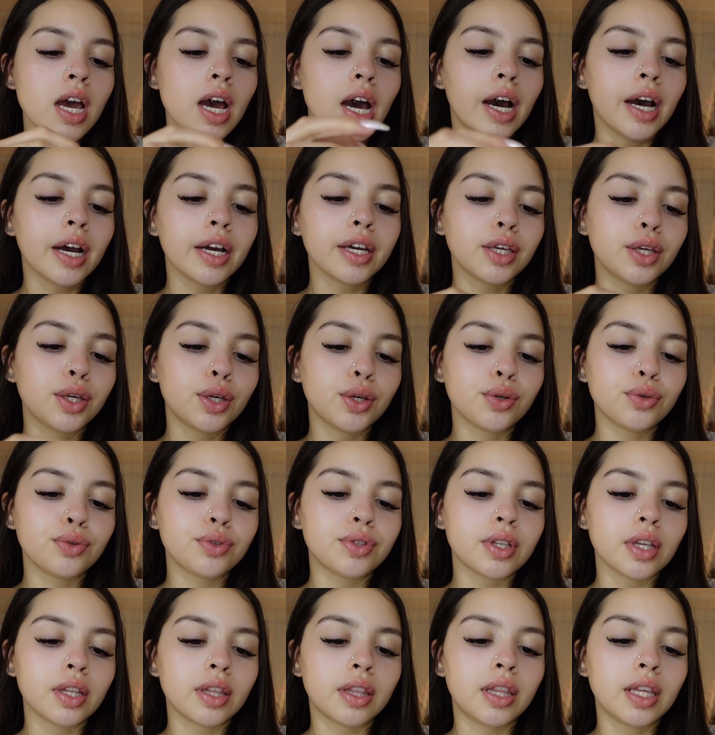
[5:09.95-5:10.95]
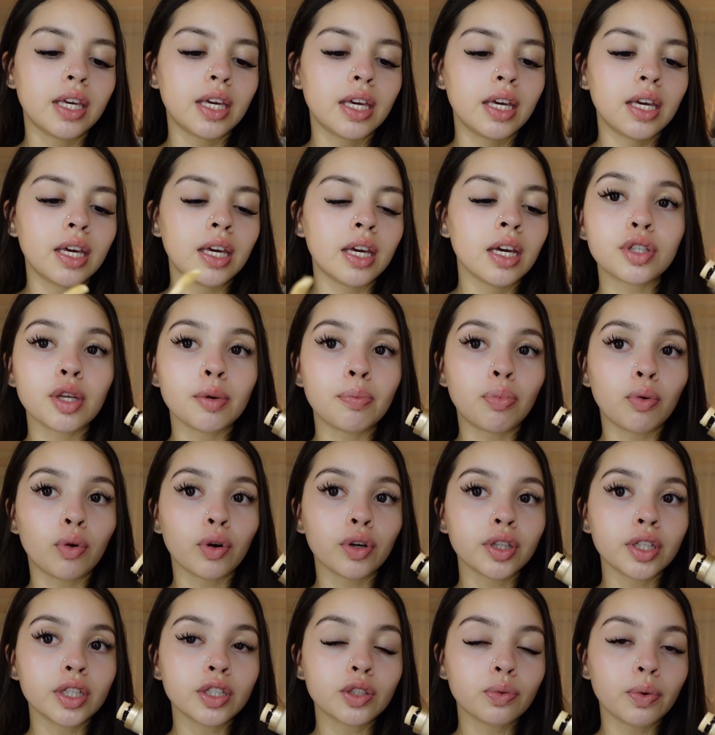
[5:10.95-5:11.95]
I use the
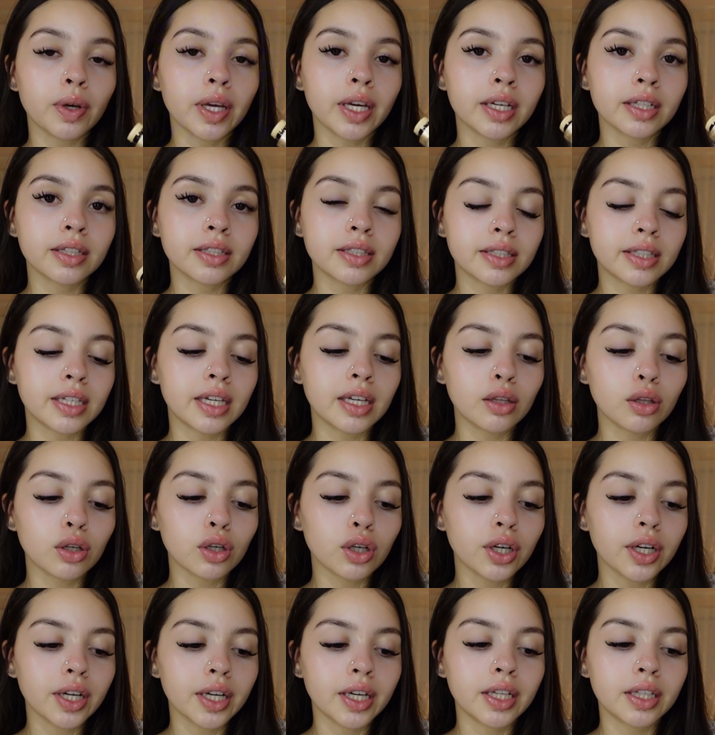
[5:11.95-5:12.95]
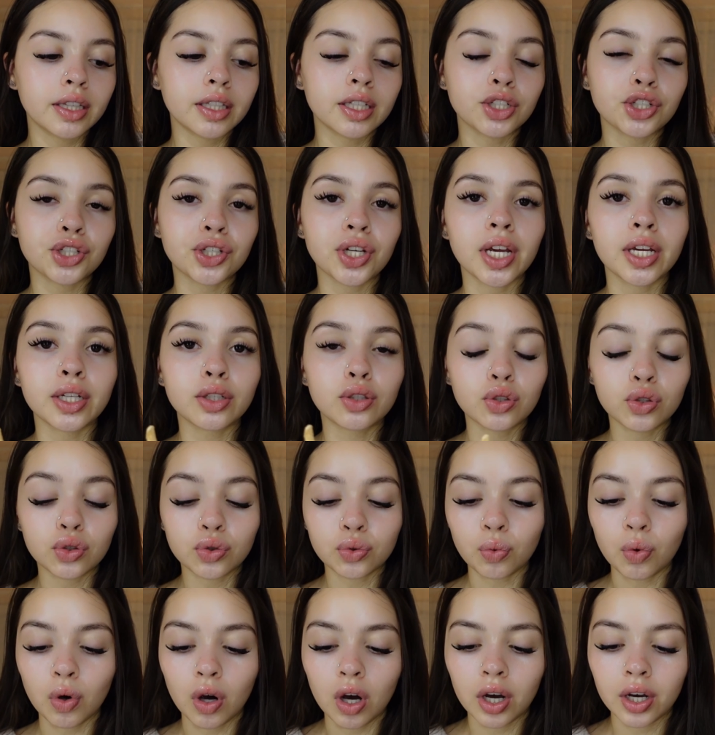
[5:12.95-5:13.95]
Born This Way concealer in the shade
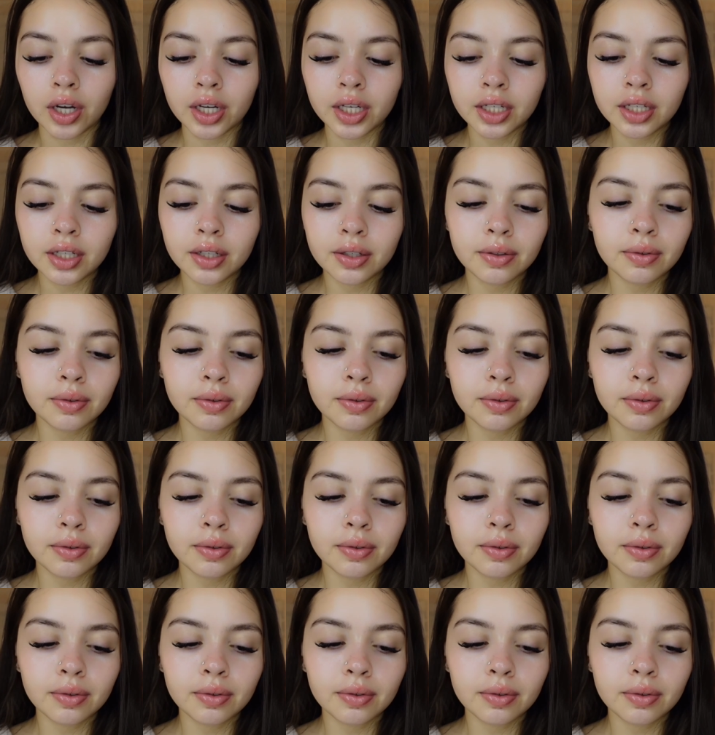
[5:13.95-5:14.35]
Swan.